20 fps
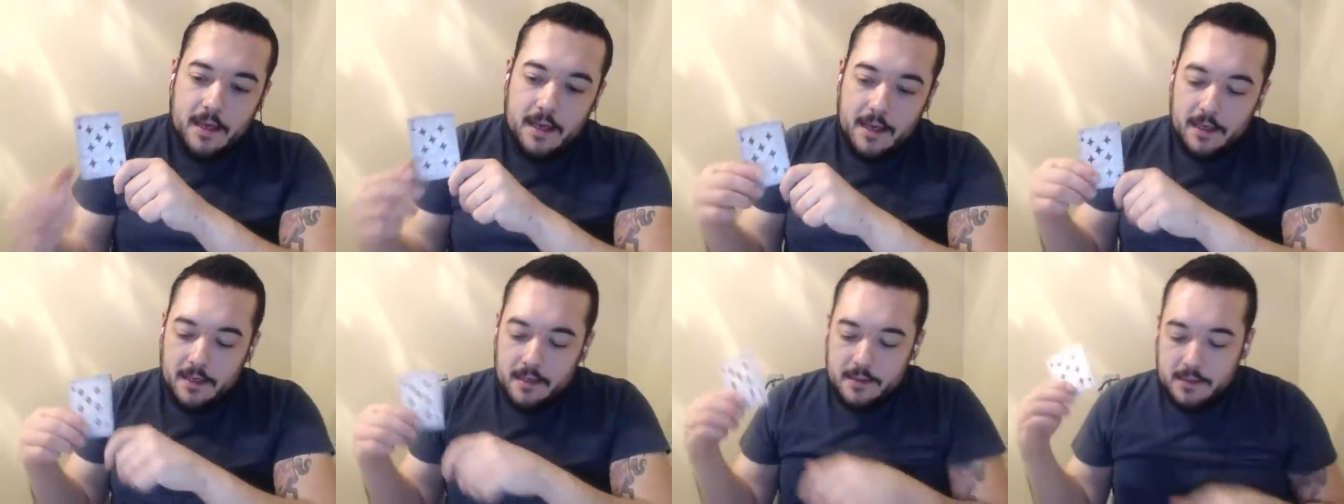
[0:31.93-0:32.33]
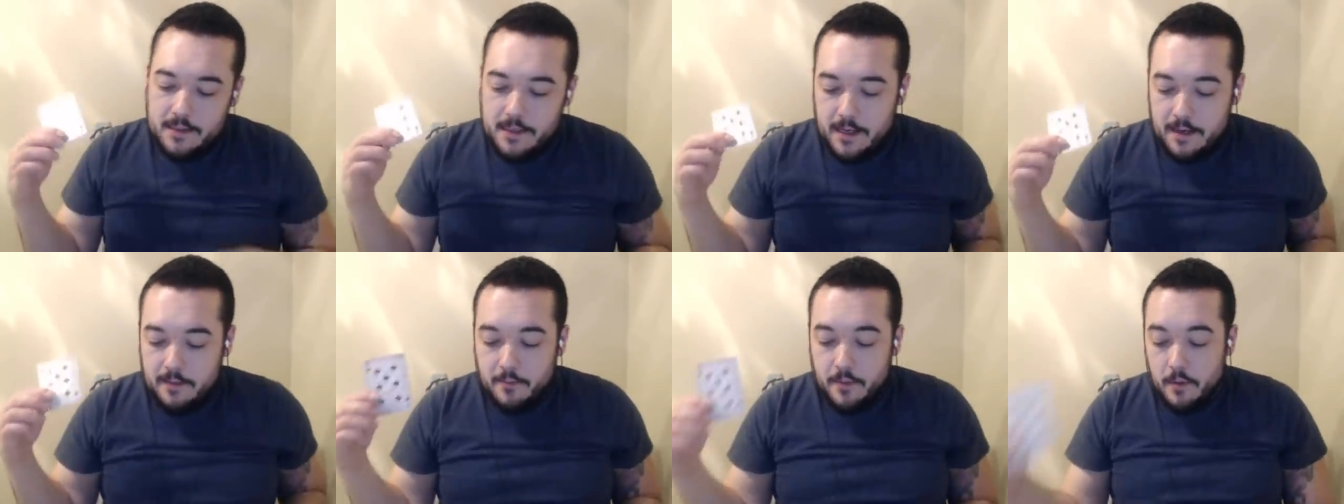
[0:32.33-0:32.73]
and
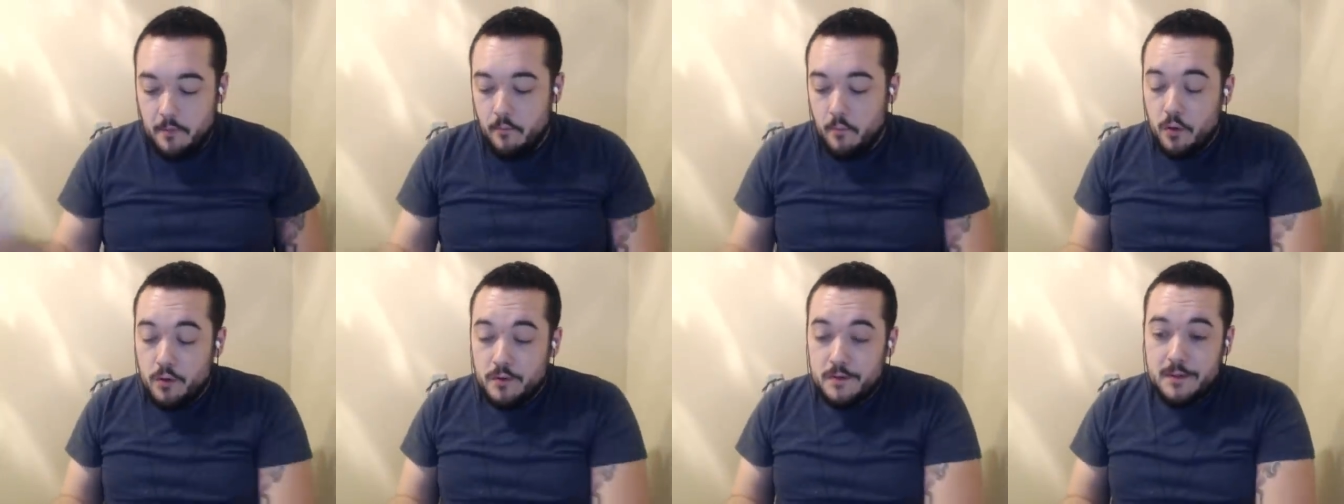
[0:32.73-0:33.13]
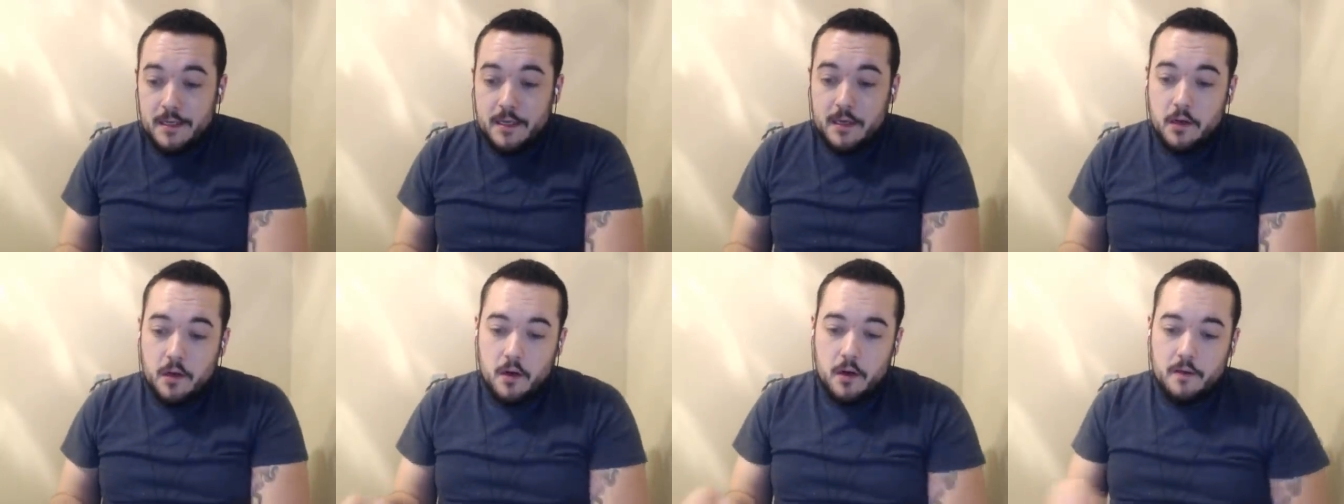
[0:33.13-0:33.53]
uh, but
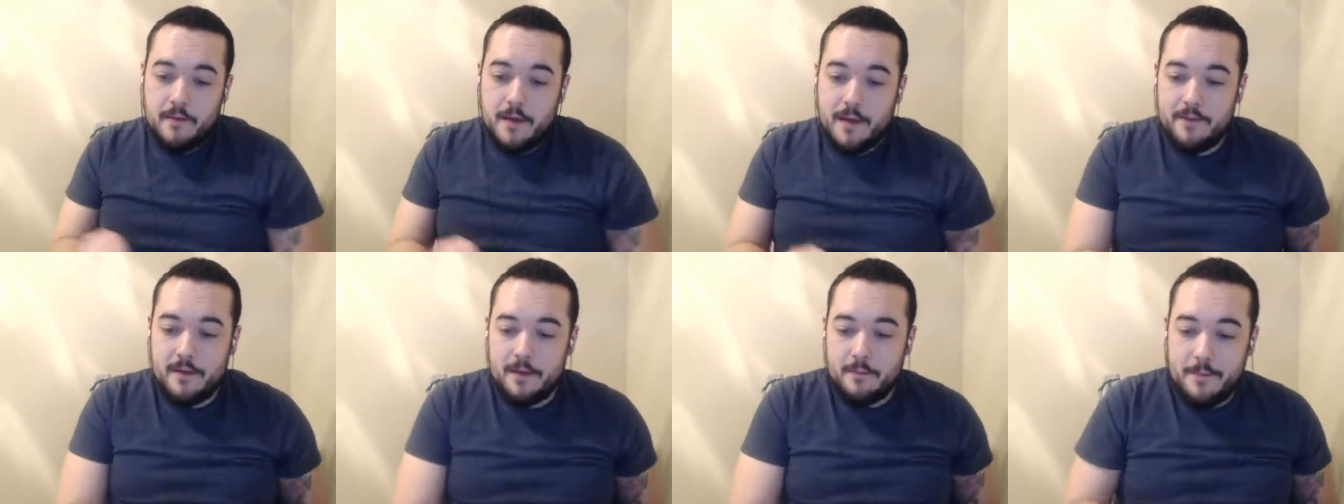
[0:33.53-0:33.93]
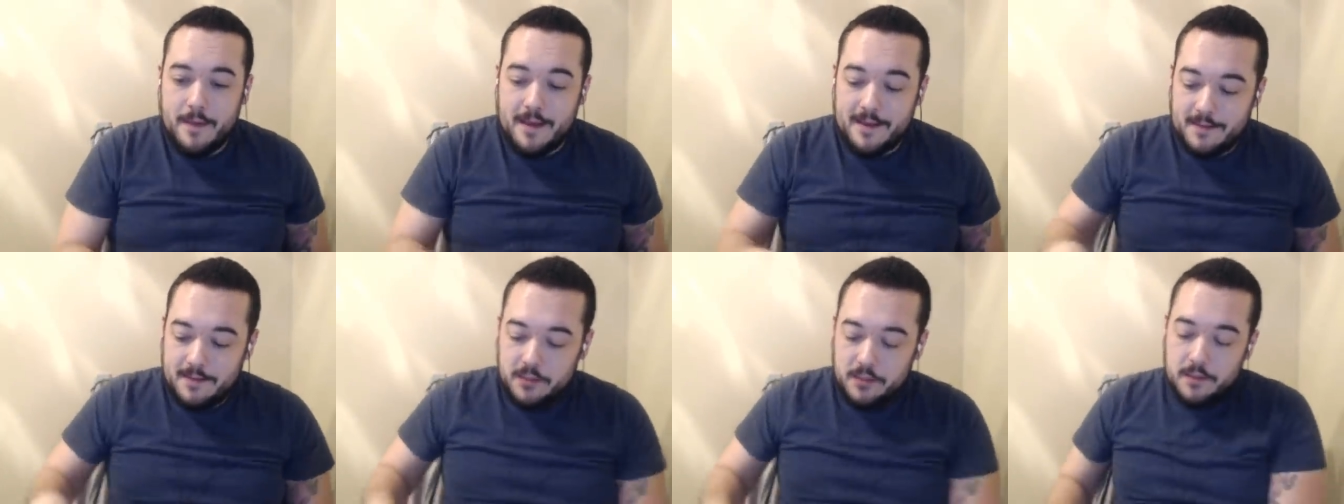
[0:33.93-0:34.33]
mostly a card of having
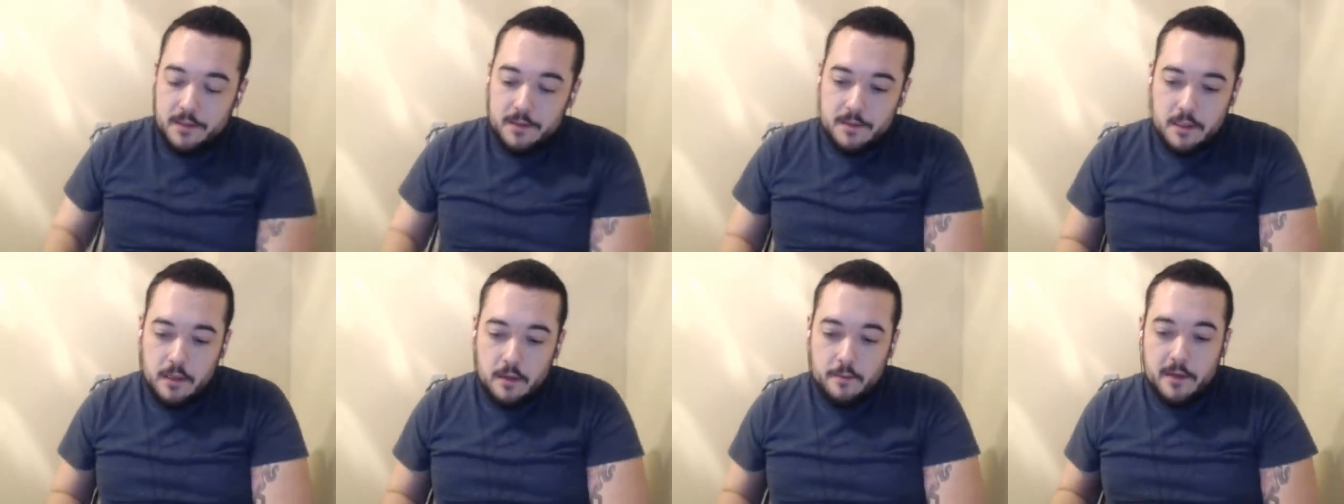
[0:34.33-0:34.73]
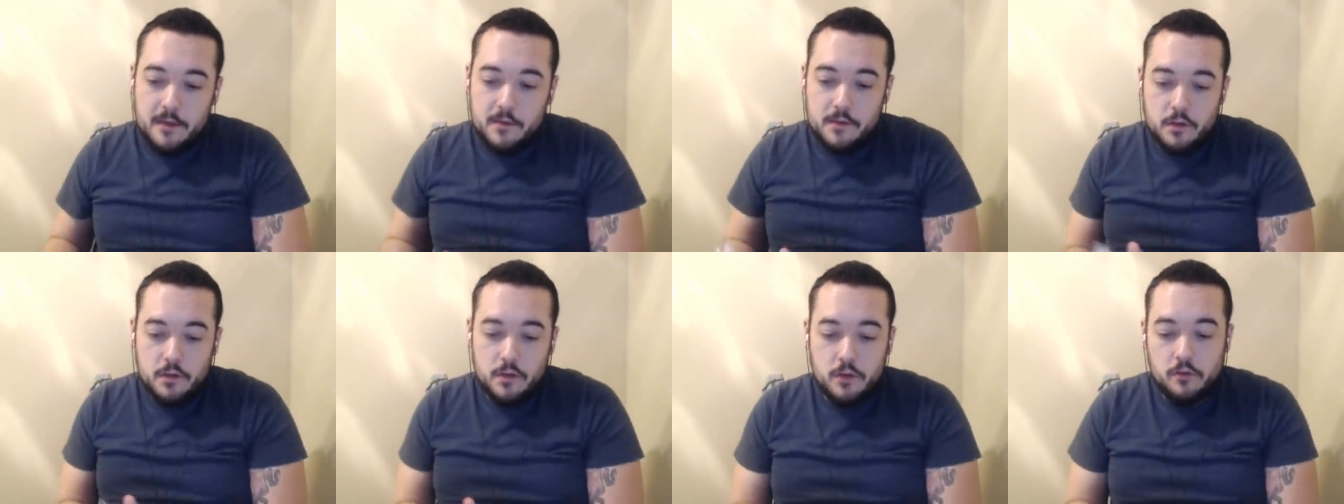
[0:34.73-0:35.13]
messages
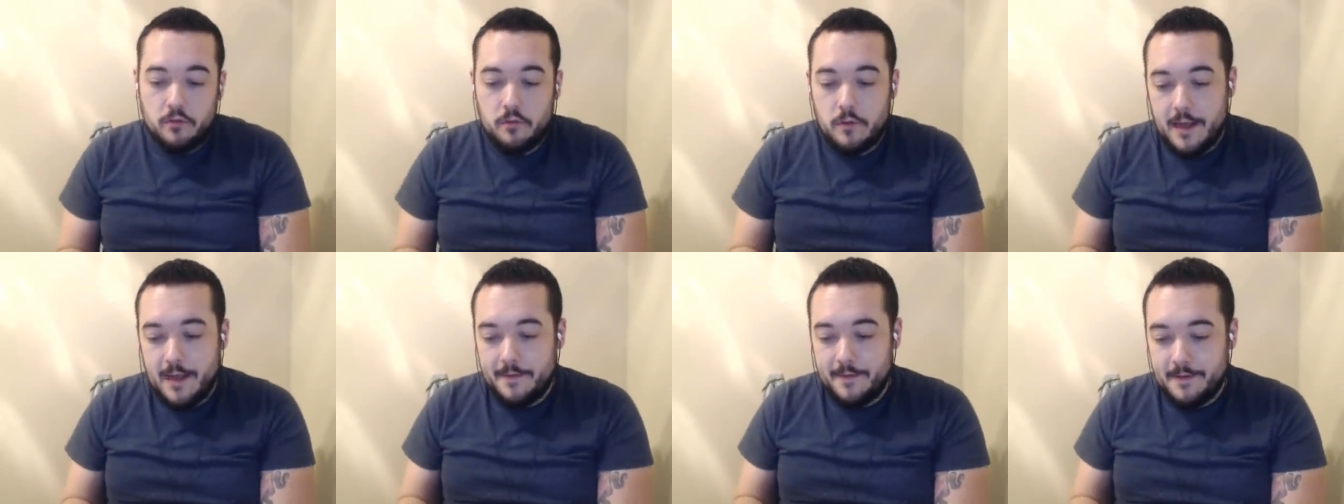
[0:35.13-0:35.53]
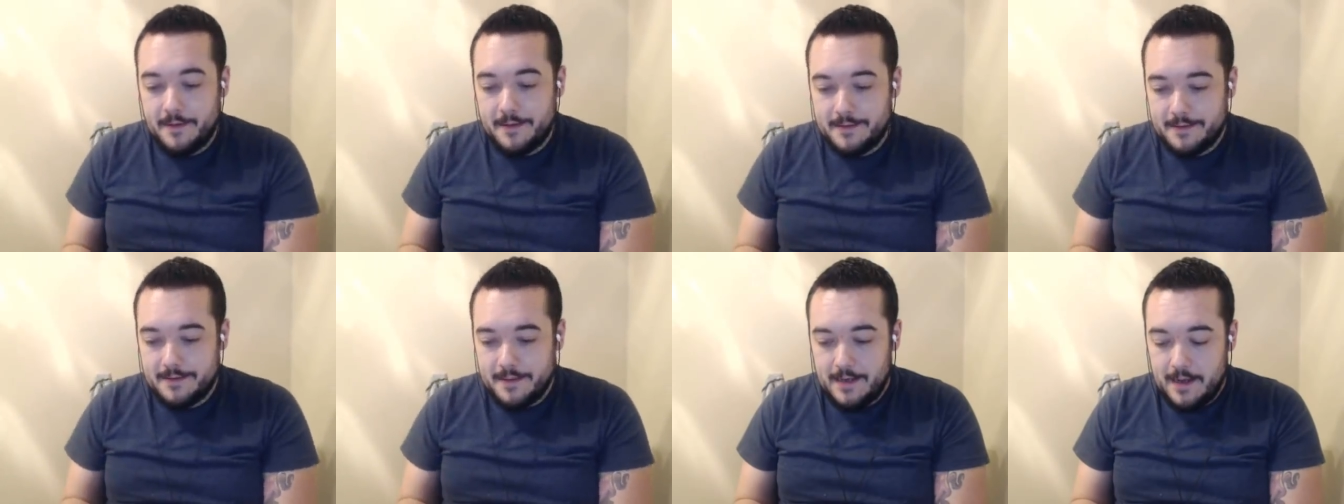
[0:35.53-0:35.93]
coming to you at
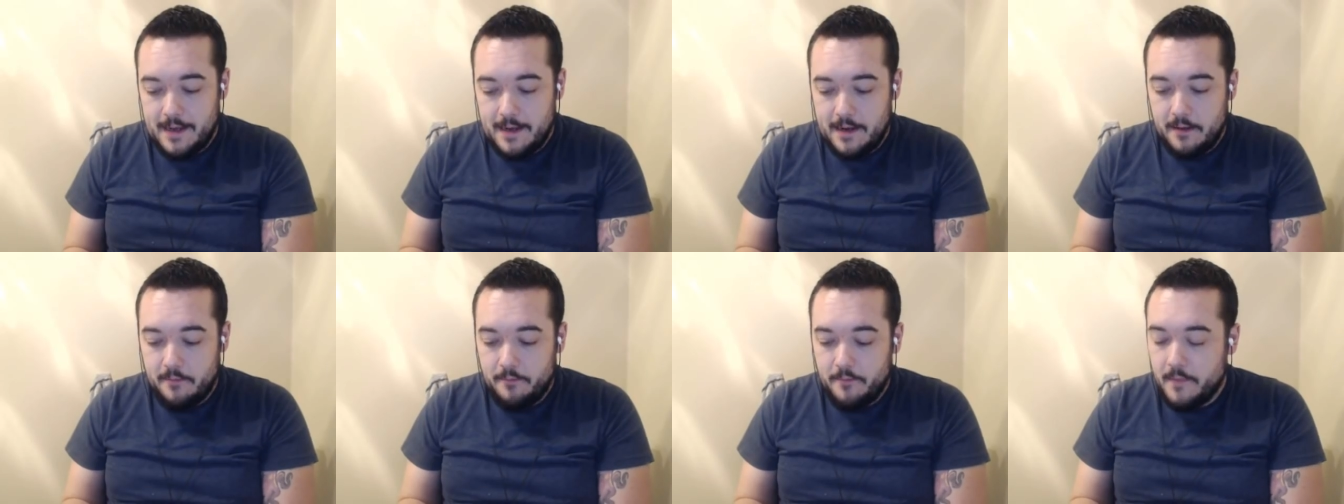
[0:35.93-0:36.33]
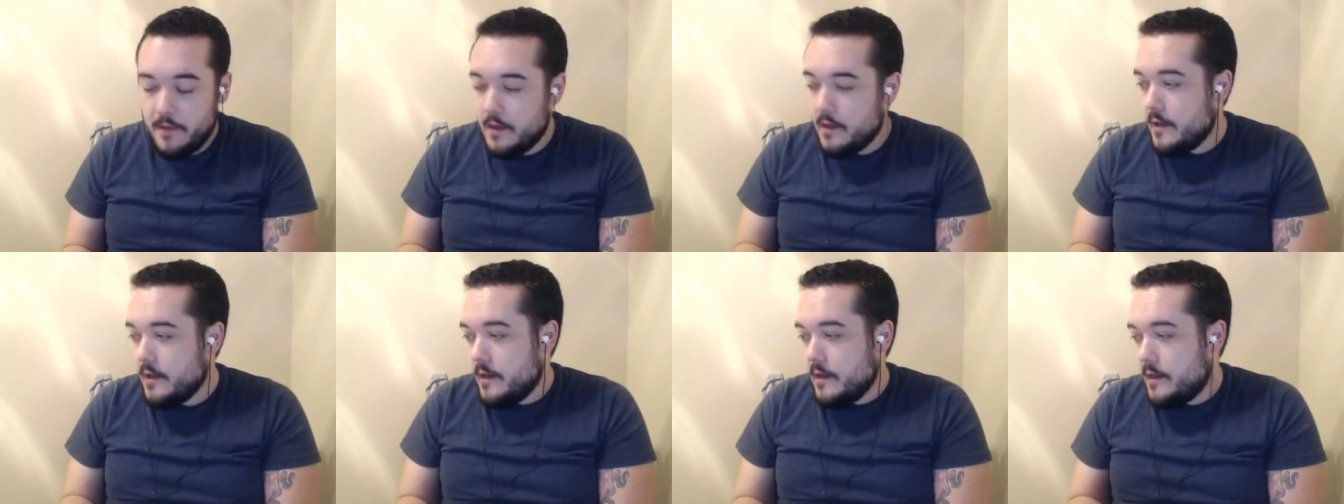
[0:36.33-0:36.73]
this time.
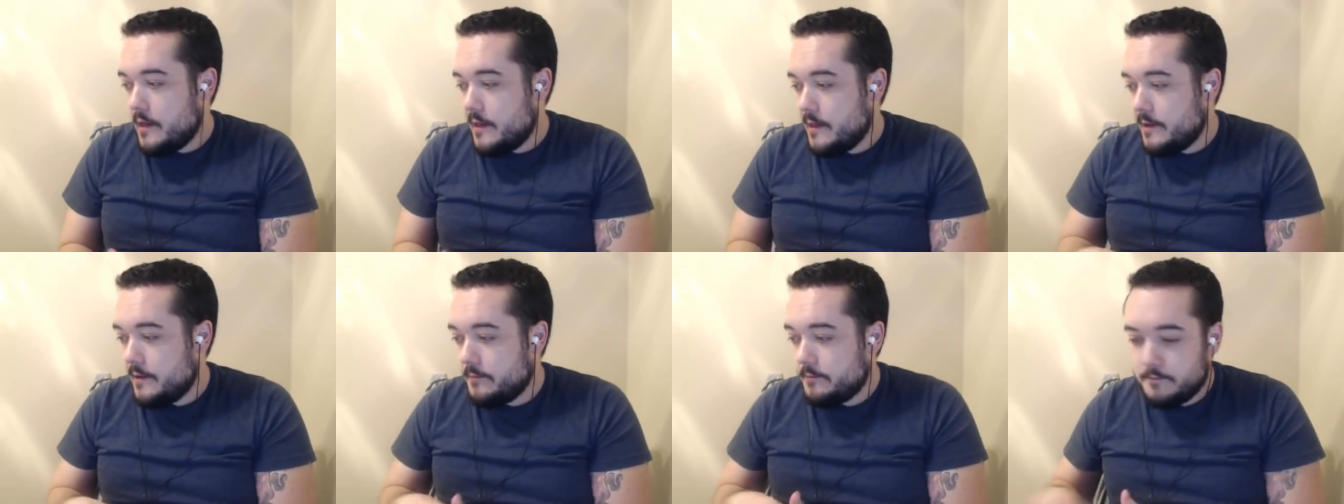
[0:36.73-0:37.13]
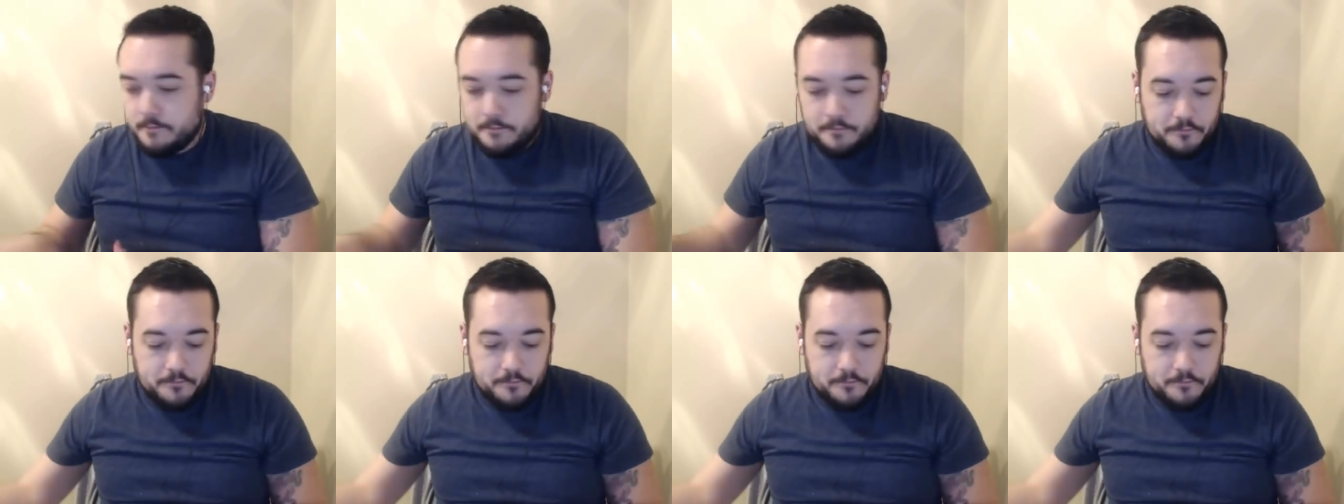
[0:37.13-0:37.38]
Um,